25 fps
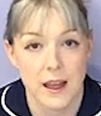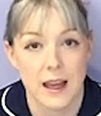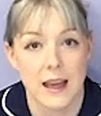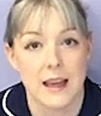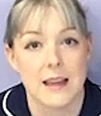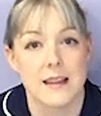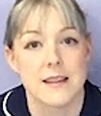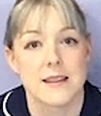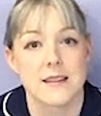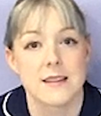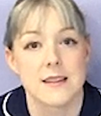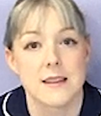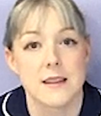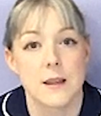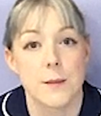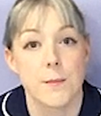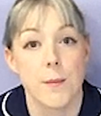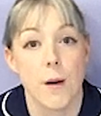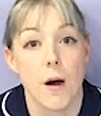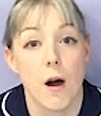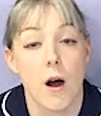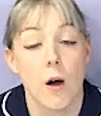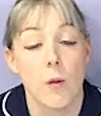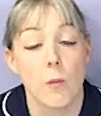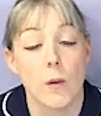is the
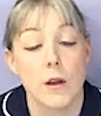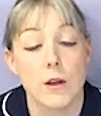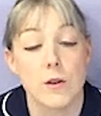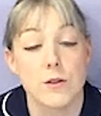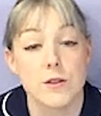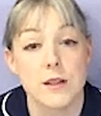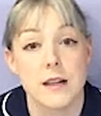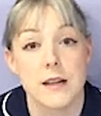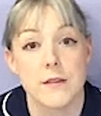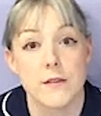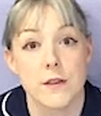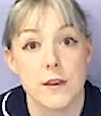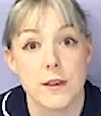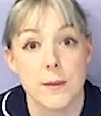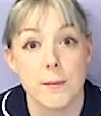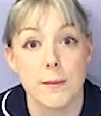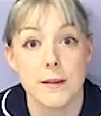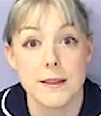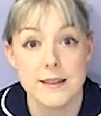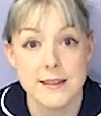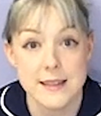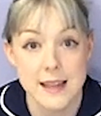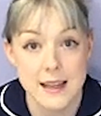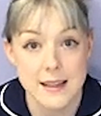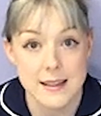part where you deliver the
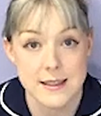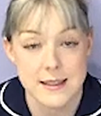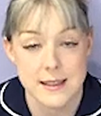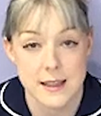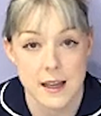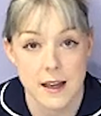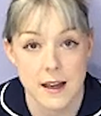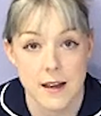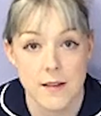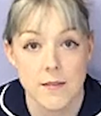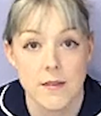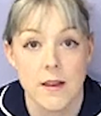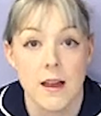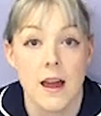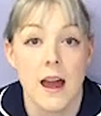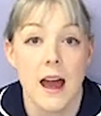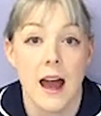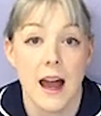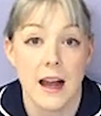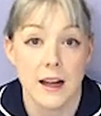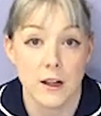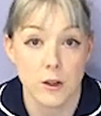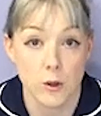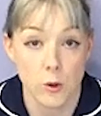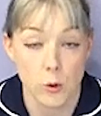placenta
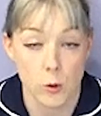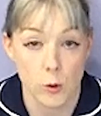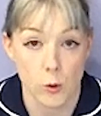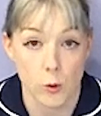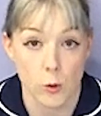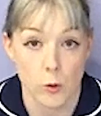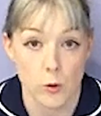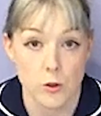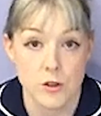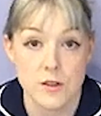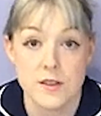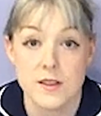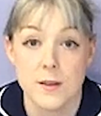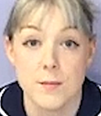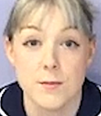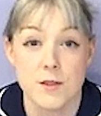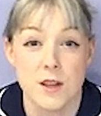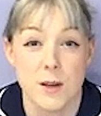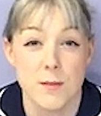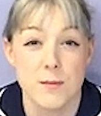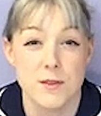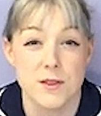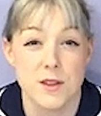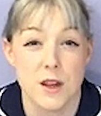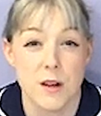and cord,
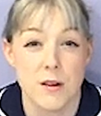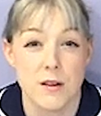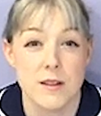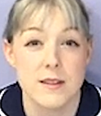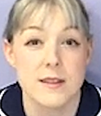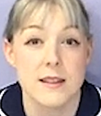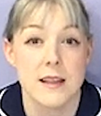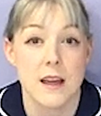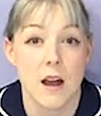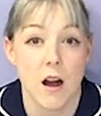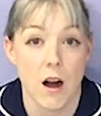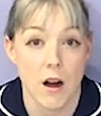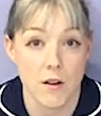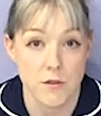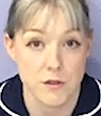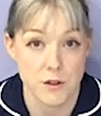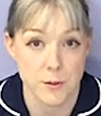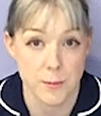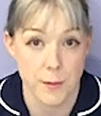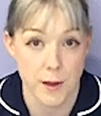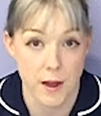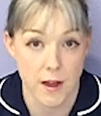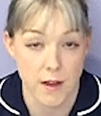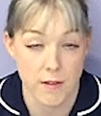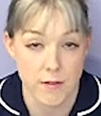sometimes known as the
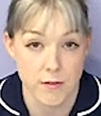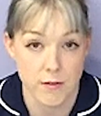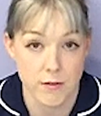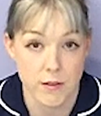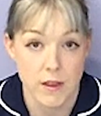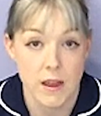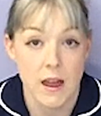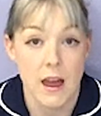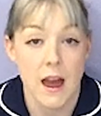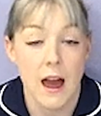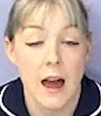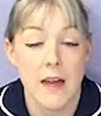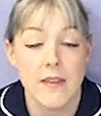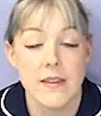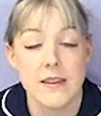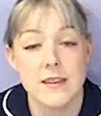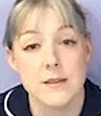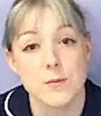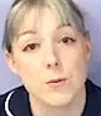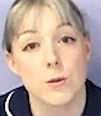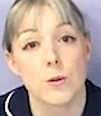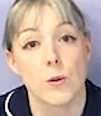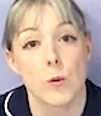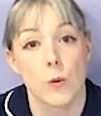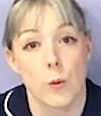afterbirth, and
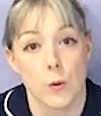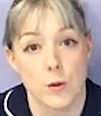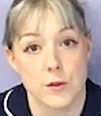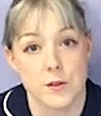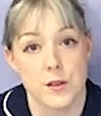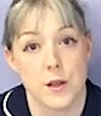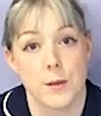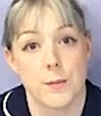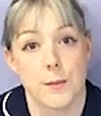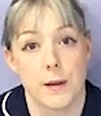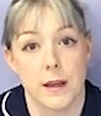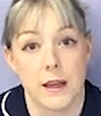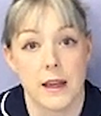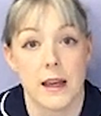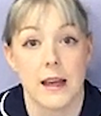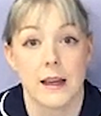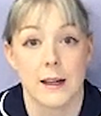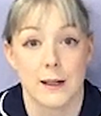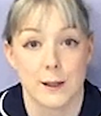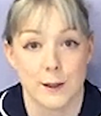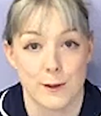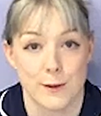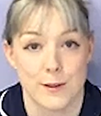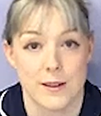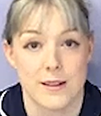this will also be
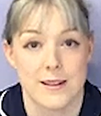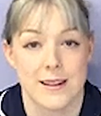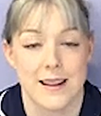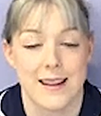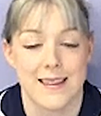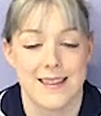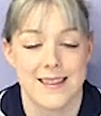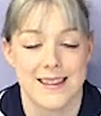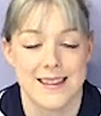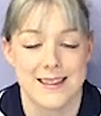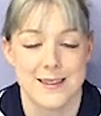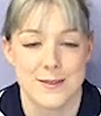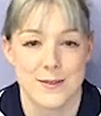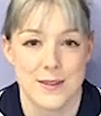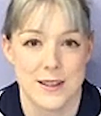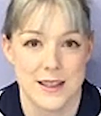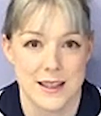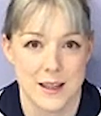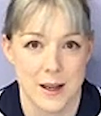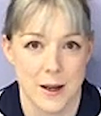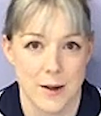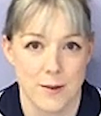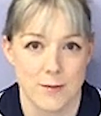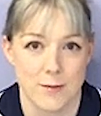included in this video.